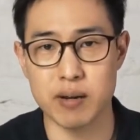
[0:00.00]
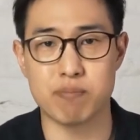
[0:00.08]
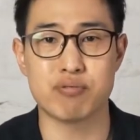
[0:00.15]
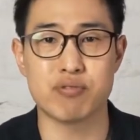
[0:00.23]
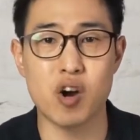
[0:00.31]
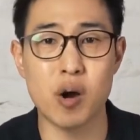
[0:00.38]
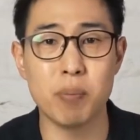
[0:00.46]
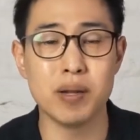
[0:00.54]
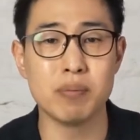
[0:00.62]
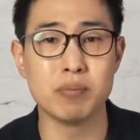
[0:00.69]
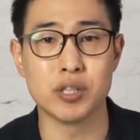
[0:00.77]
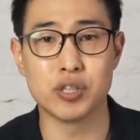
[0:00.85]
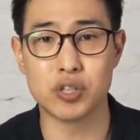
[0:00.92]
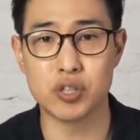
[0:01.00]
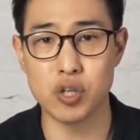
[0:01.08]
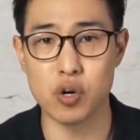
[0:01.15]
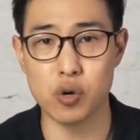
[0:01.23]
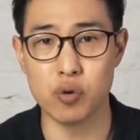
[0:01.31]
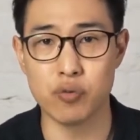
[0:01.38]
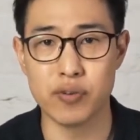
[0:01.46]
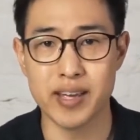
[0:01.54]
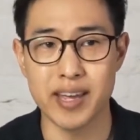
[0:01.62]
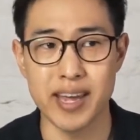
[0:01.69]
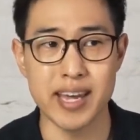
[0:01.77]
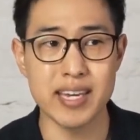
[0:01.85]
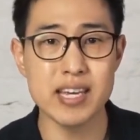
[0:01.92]
a problem to solve,
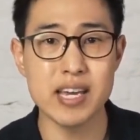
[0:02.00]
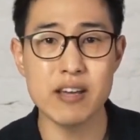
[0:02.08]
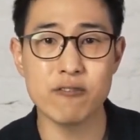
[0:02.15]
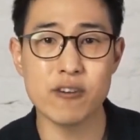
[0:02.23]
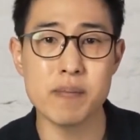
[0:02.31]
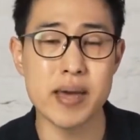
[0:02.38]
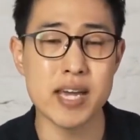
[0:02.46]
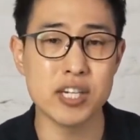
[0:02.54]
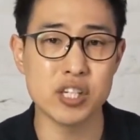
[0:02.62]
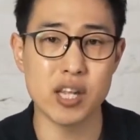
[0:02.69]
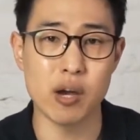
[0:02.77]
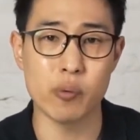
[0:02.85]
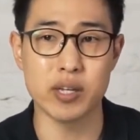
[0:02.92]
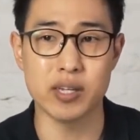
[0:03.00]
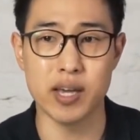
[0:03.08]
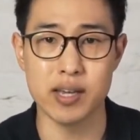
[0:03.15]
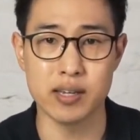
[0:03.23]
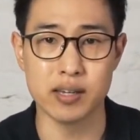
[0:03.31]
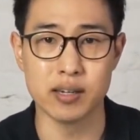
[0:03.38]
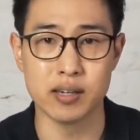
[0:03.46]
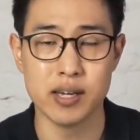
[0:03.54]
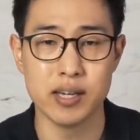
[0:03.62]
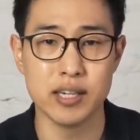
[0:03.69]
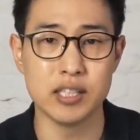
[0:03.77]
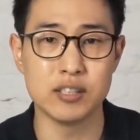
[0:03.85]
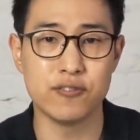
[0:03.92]
any information that we take in
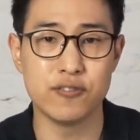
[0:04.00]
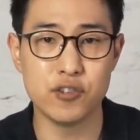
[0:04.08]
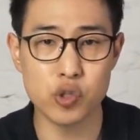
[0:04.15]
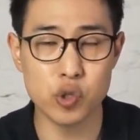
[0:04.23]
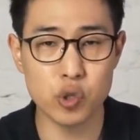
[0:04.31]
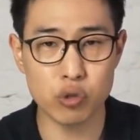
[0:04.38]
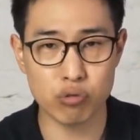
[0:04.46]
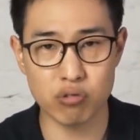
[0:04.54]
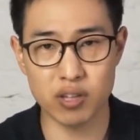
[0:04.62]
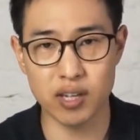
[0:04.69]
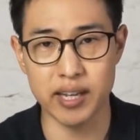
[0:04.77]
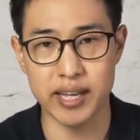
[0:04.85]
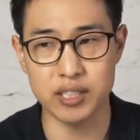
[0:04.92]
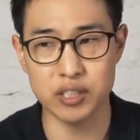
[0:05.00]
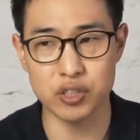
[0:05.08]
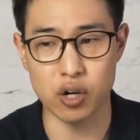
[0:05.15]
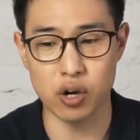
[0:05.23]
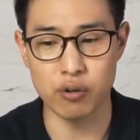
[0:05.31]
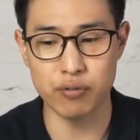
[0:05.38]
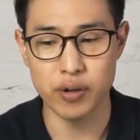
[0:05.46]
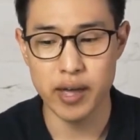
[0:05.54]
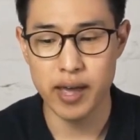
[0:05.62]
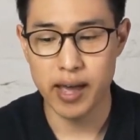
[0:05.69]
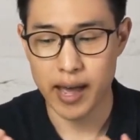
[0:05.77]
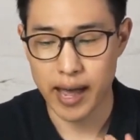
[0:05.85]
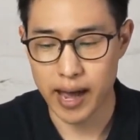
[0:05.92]
is viewed through the lens of,
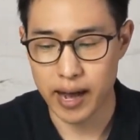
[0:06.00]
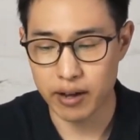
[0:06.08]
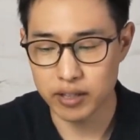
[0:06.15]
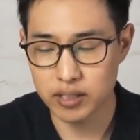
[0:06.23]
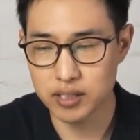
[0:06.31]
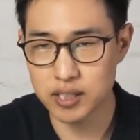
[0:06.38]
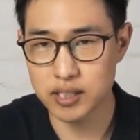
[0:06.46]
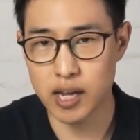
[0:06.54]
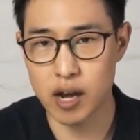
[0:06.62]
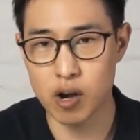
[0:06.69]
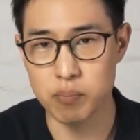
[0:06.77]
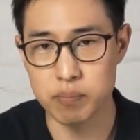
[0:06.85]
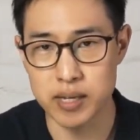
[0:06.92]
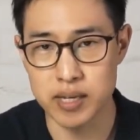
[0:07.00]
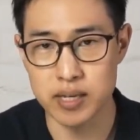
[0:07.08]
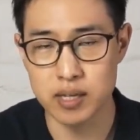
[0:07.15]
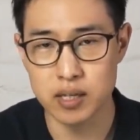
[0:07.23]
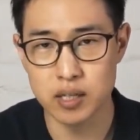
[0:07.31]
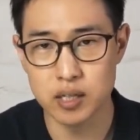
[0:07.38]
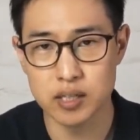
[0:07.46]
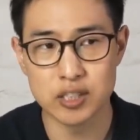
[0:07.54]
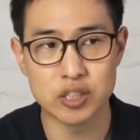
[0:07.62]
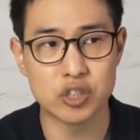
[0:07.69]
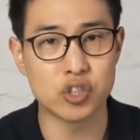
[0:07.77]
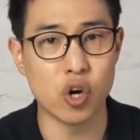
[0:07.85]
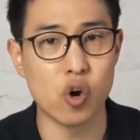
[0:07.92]
how does this help me
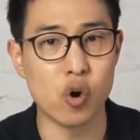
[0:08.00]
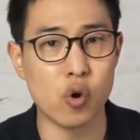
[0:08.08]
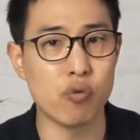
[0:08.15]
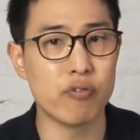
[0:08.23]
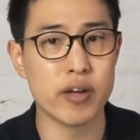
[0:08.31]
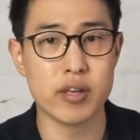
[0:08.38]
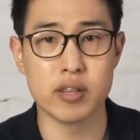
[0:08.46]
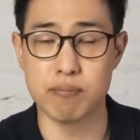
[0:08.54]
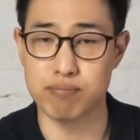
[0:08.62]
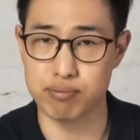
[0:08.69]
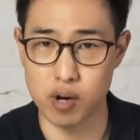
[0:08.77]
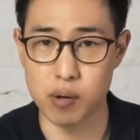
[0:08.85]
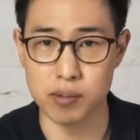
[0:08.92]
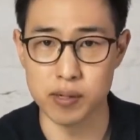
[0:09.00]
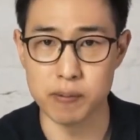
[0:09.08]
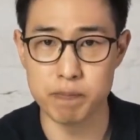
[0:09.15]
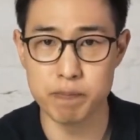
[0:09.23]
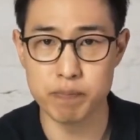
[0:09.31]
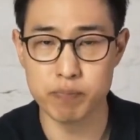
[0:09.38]
solve the problem?